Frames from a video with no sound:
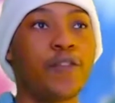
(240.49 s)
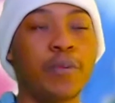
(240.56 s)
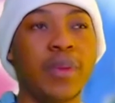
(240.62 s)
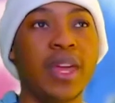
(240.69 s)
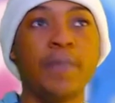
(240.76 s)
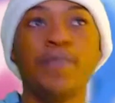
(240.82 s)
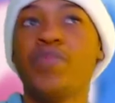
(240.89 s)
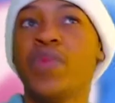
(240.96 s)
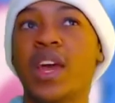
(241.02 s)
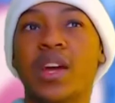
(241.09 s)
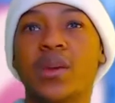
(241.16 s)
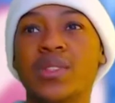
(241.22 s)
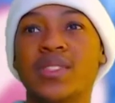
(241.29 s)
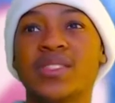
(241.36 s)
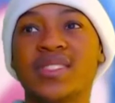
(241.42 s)
for me. It
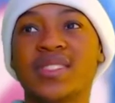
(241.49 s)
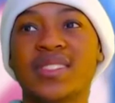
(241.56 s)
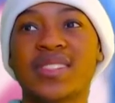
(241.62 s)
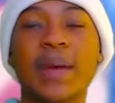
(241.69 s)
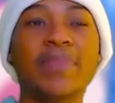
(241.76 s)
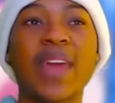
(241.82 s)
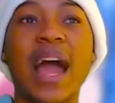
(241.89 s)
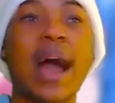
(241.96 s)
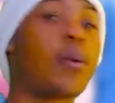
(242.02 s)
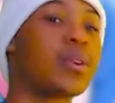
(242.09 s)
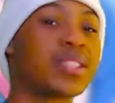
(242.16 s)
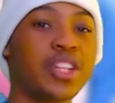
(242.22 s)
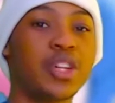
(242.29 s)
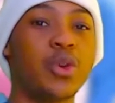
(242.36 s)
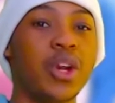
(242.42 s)
was something I
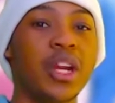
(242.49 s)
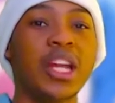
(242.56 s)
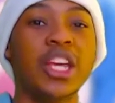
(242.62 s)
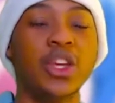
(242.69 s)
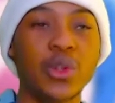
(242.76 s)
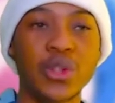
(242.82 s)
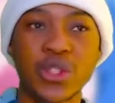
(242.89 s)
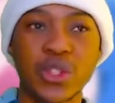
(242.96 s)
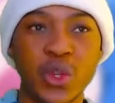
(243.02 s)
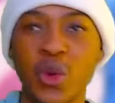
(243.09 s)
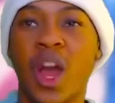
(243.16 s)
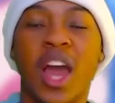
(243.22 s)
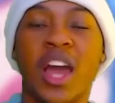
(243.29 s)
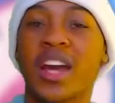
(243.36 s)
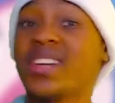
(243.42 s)
wasn't really used to,
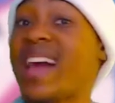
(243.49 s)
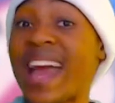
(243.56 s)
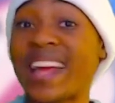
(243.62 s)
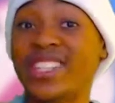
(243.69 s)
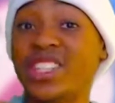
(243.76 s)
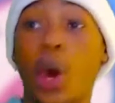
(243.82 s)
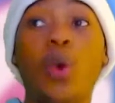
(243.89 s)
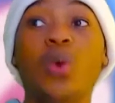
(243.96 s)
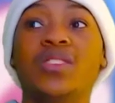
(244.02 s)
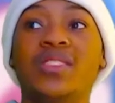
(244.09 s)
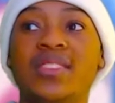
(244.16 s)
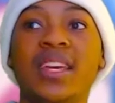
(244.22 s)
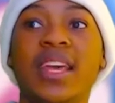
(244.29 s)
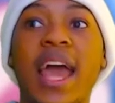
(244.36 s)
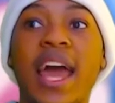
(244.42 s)
because I don't
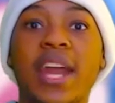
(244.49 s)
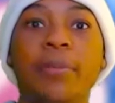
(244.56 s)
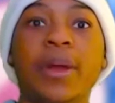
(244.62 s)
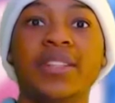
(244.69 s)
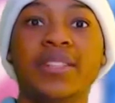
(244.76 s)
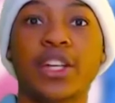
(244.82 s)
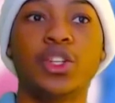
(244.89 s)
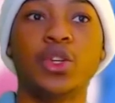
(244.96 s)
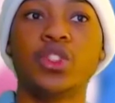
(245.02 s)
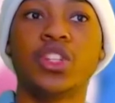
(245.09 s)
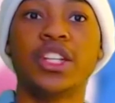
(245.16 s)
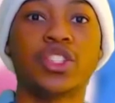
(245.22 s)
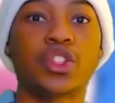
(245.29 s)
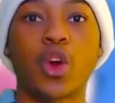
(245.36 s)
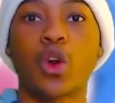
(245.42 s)
see animes that
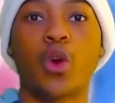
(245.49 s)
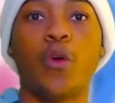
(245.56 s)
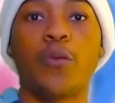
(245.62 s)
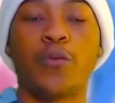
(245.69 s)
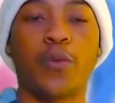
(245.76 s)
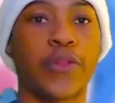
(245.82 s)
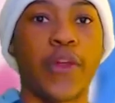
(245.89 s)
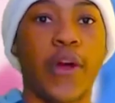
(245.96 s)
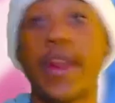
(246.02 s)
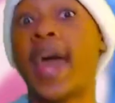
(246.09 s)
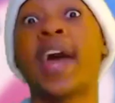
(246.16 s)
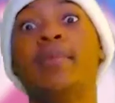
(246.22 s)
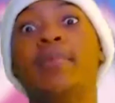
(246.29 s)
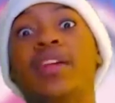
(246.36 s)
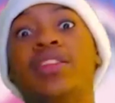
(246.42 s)
usually start off with an
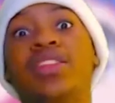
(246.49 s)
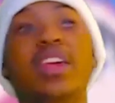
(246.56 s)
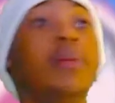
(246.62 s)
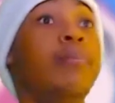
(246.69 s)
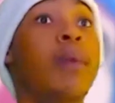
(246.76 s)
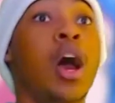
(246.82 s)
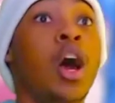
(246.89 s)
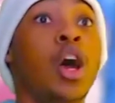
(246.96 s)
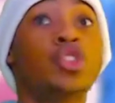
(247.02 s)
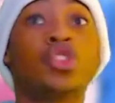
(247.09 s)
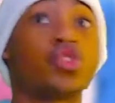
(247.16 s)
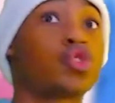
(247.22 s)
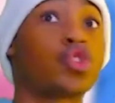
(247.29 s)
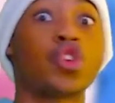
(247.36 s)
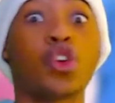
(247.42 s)
anime theme
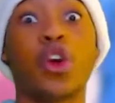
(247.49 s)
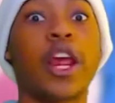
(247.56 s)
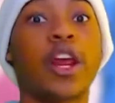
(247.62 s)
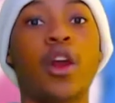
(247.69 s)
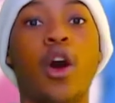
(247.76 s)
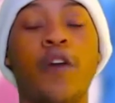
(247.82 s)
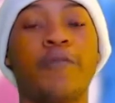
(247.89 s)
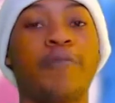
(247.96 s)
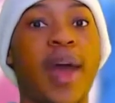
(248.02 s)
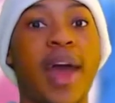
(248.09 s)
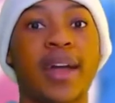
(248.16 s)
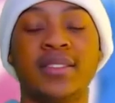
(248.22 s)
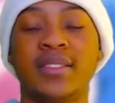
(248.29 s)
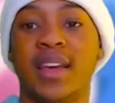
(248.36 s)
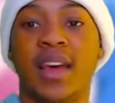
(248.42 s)
straight off
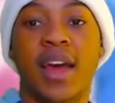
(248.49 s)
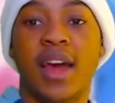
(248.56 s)
bat,